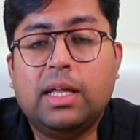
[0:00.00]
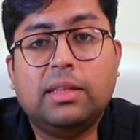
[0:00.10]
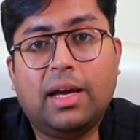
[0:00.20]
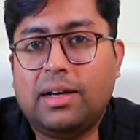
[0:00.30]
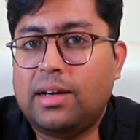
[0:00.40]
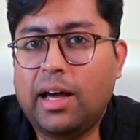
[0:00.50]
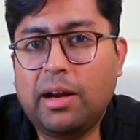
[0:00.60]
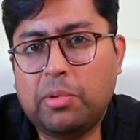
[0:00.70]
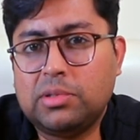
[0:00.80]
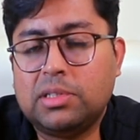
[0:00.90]
The entire
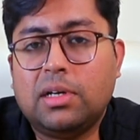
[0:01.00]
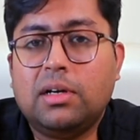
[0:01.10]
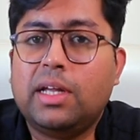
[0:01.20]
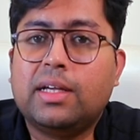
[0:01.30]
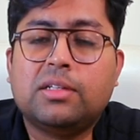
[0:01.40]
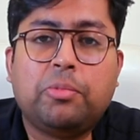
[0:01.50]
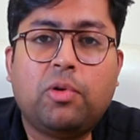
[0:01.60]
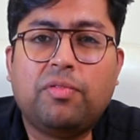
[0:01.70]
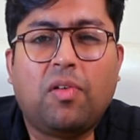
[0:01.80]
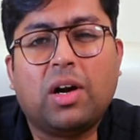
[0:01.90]
procedure takes
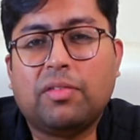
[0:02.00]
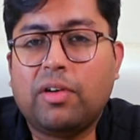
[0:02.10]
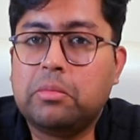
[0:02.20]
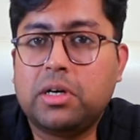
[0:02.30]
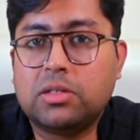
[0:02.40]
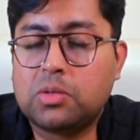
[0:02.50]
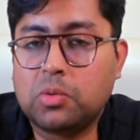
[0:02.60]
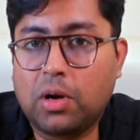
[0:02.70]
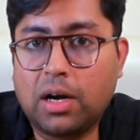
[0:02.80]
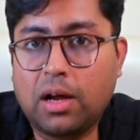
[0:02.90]
about 45 minutes to
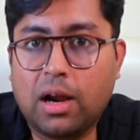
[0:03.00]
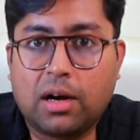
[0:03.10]
1 hour